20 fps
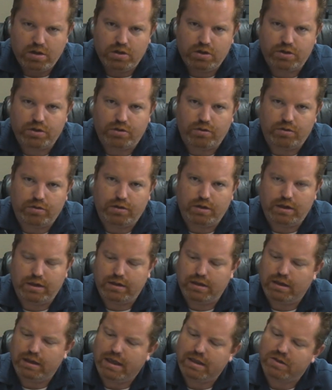So
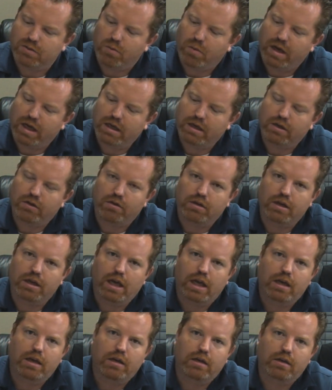the less weight you can
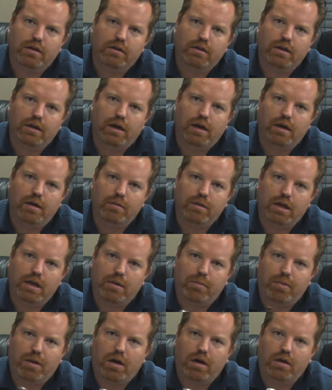get in
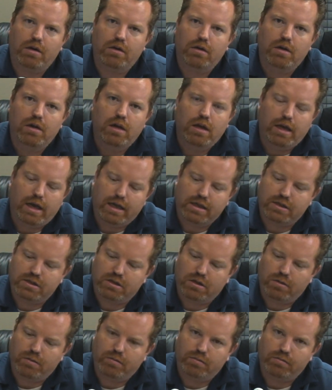a part and
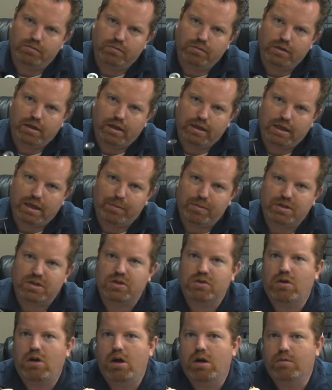still keep it
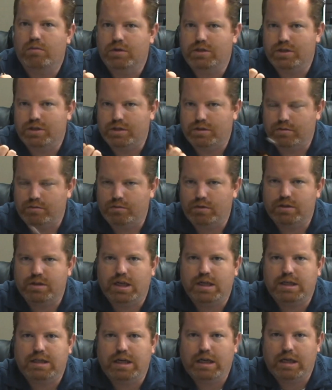strong, which is what
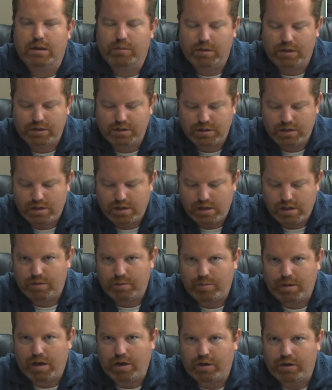titanium is, the
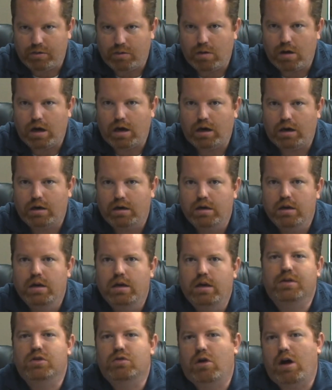better you are.
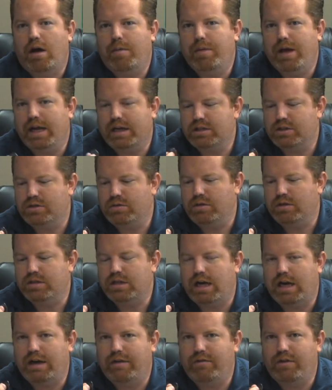The drawbacks to a
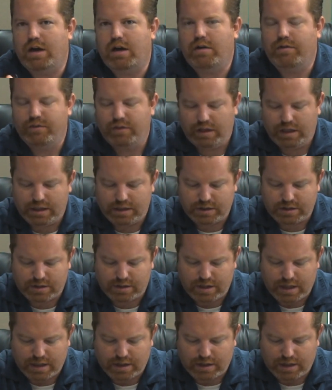tie valve is
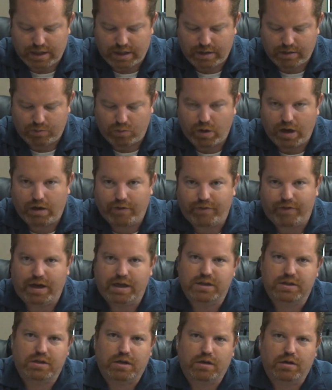that they wear
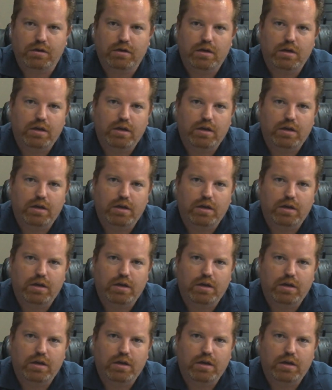faster,